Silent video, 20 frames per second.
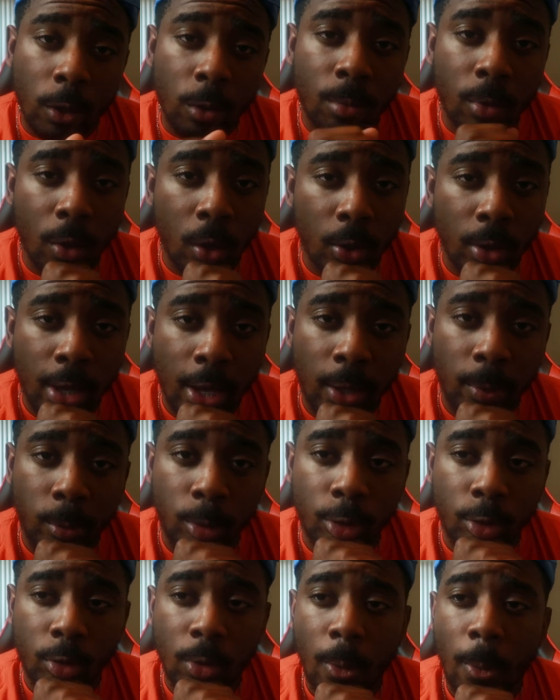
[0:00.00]
female
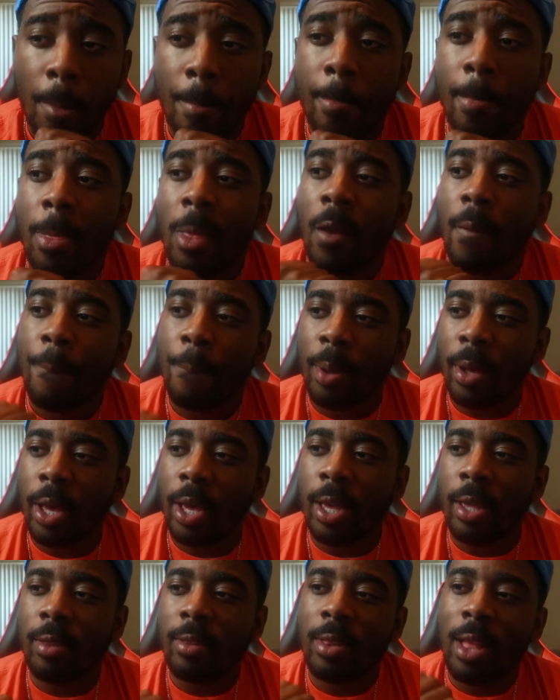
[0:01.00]
gamers, but
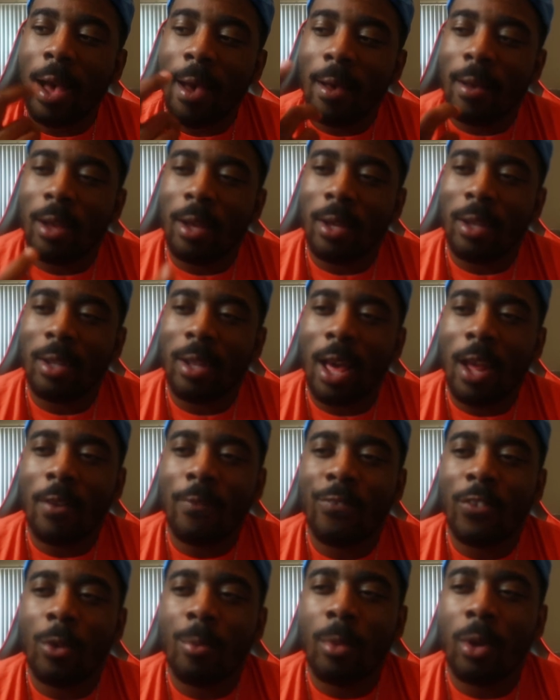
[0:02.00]
it's not a lot
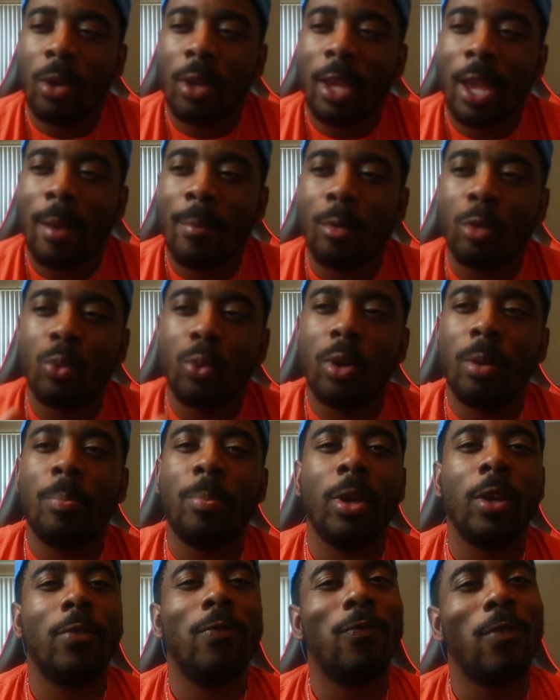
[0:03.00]
of female gamers with a
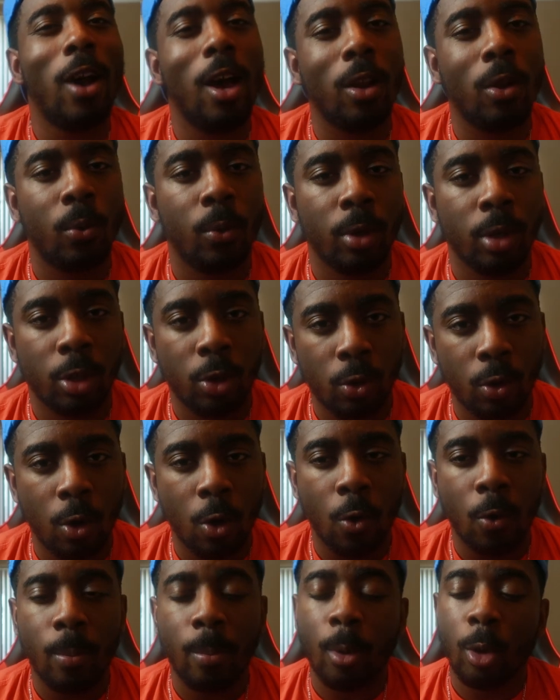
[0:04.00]
big following. You
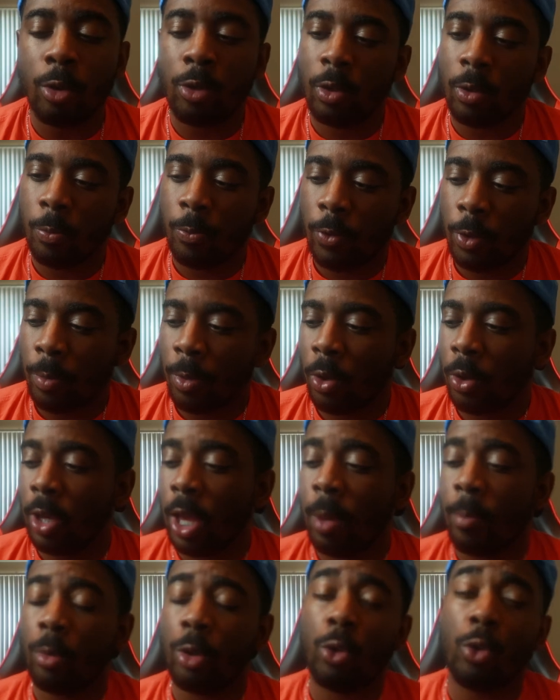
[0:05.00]
know, most of the female
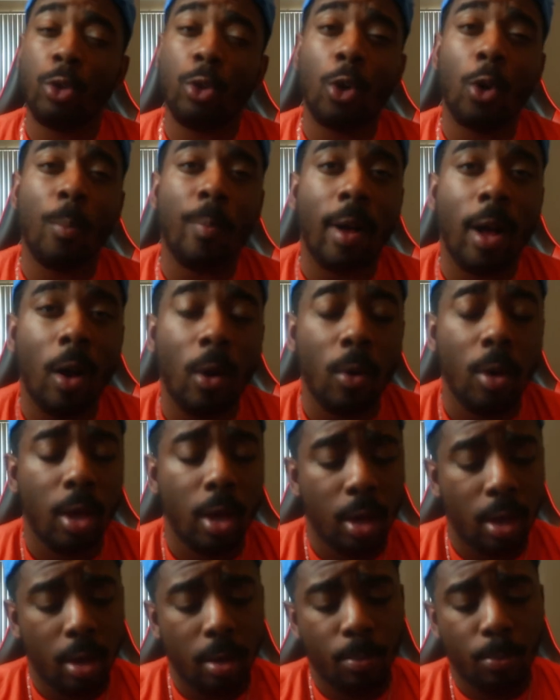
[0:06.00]
gamers you know about,
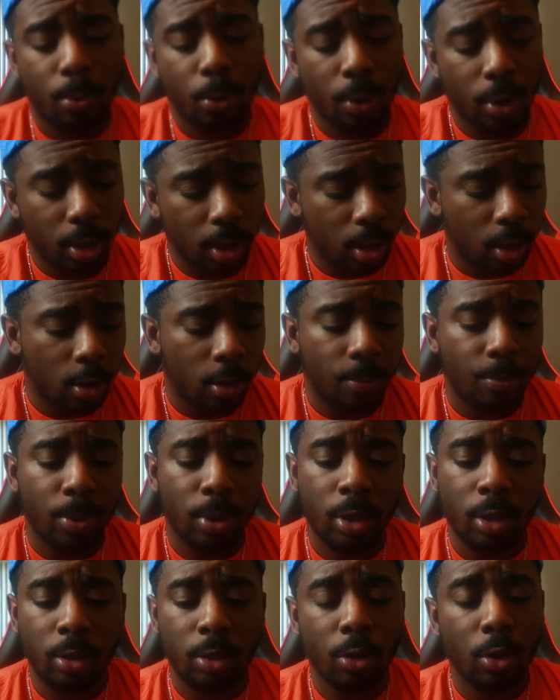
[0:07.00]
Pretty Loves
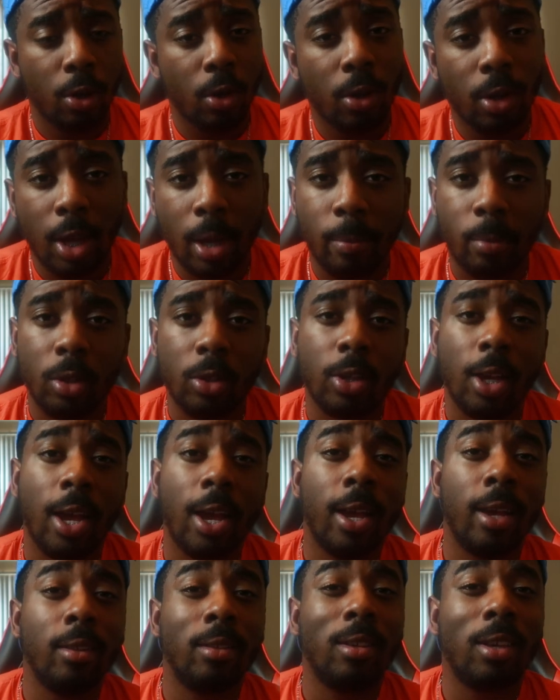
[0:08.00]
Pink, Girl Gamer
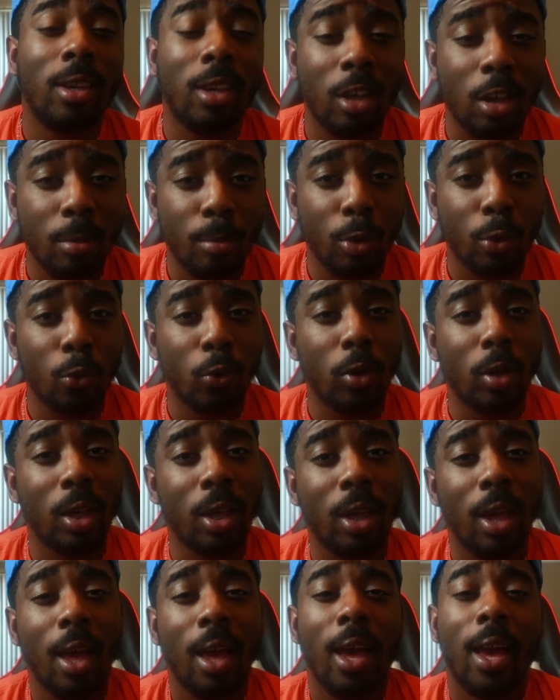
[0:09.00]
Chaz, Kim
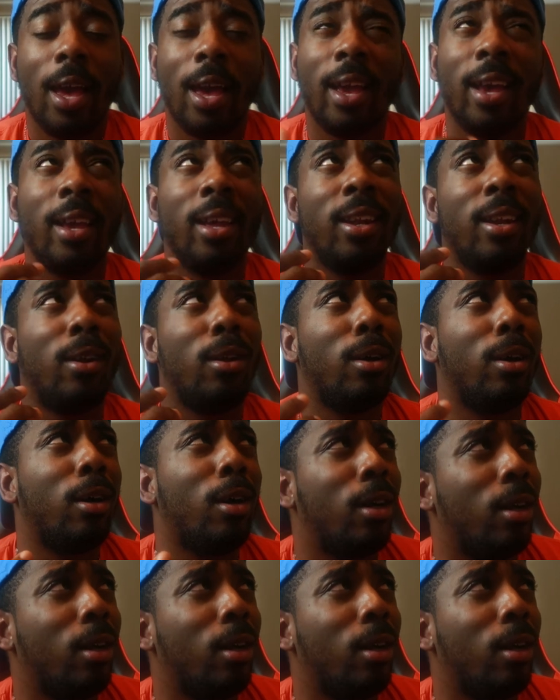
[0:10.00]
Marie, and